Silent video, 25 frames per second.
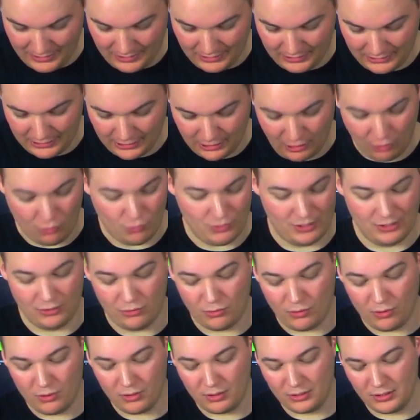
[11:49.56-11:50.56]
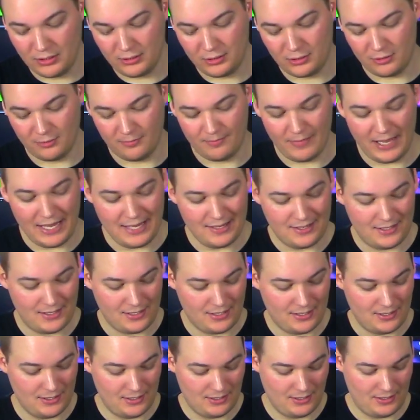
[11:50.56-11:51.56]
So in order to
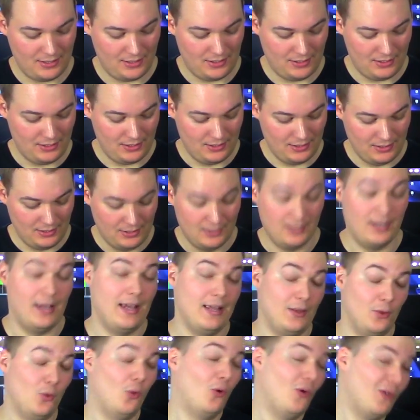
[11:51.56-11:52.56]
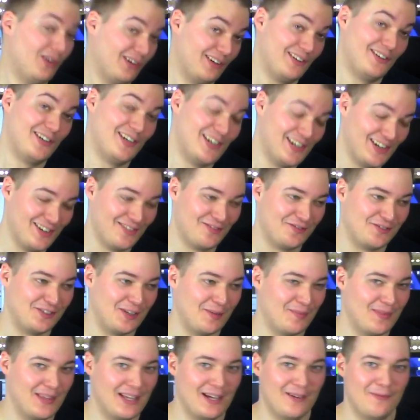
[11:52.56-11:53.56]
make an order
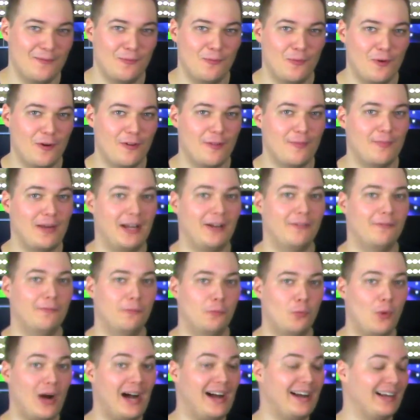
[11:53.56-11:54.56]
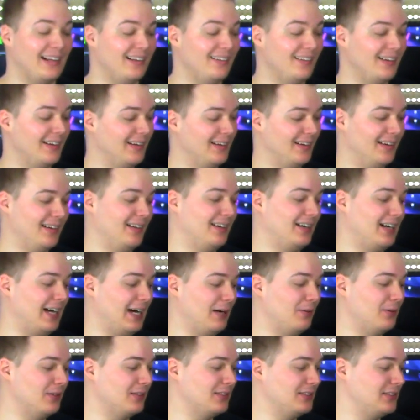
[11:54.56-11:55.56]
from them worth my while,
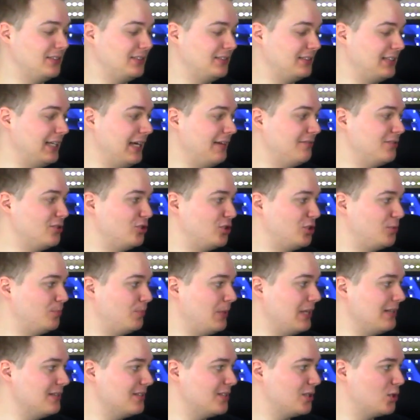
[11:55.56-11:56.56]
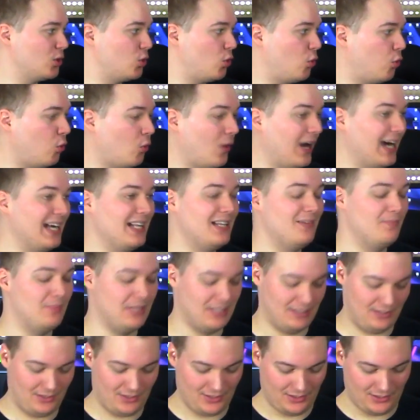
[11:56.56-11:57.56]
I would have to spend quite a
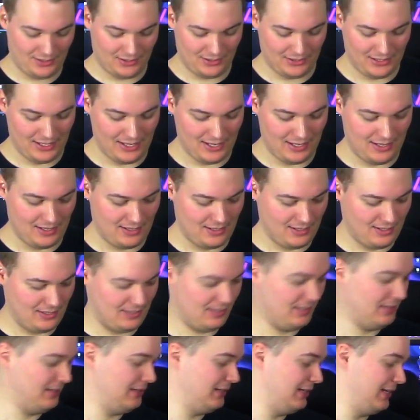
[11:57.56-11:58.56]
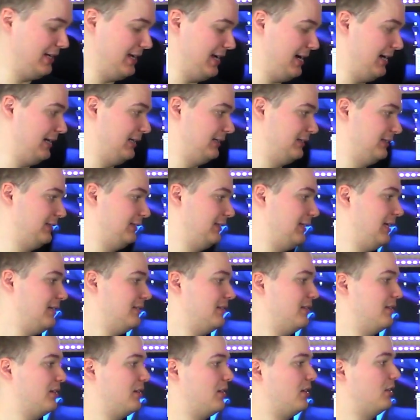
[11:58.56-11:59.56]
bit. And yeah, not
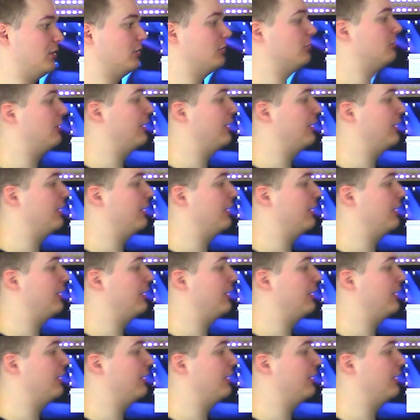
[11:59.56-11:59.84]
in the cards